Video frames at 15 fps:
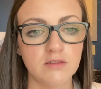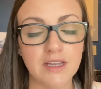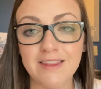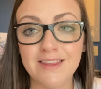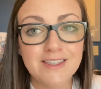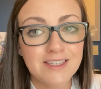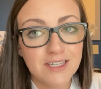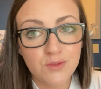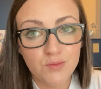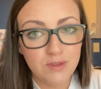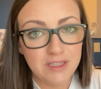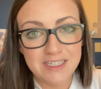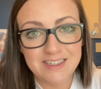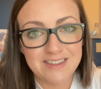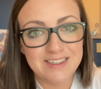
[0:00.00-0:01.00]
And this is
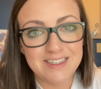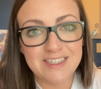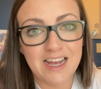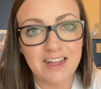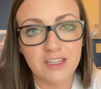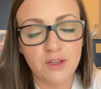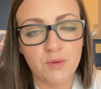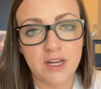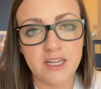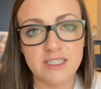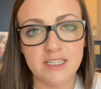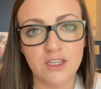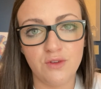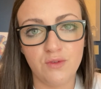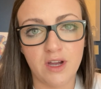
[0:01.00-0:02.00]
this is exactly what I
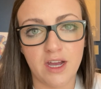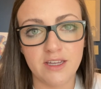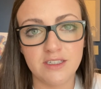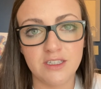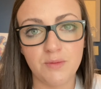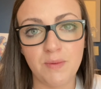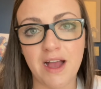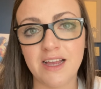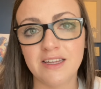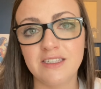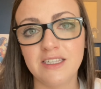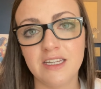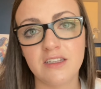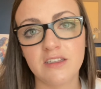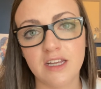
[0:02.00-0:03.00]
did, you guys, to pass the
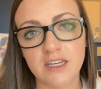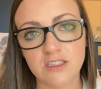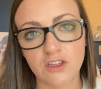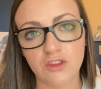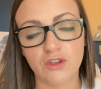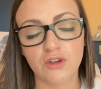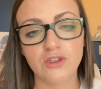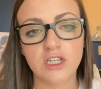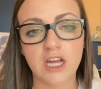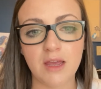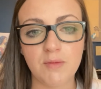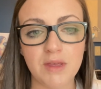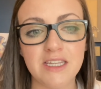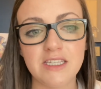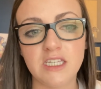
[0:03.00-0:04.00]
NCLEX the third time
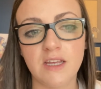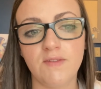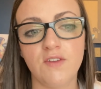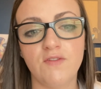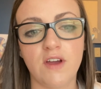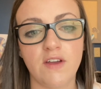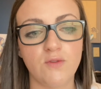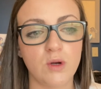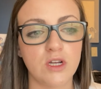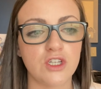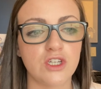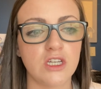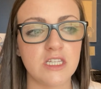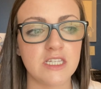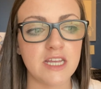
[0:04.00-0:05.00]
in 75
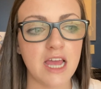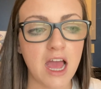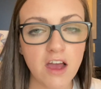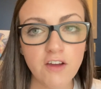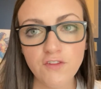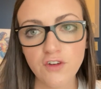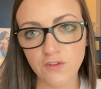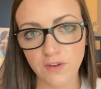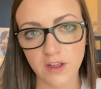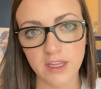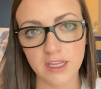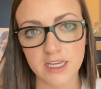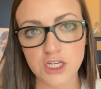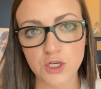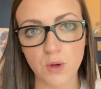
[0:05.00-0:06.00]
questions after failing
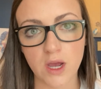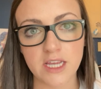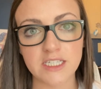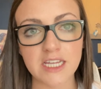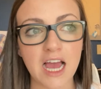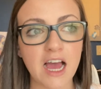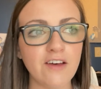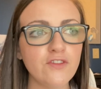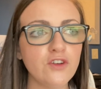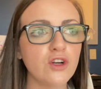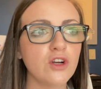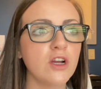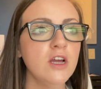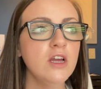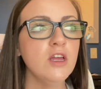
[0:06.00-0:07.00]
it twice,
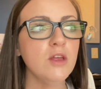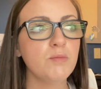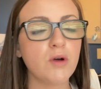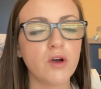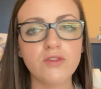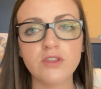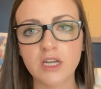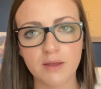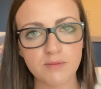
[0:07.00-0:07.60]
after both times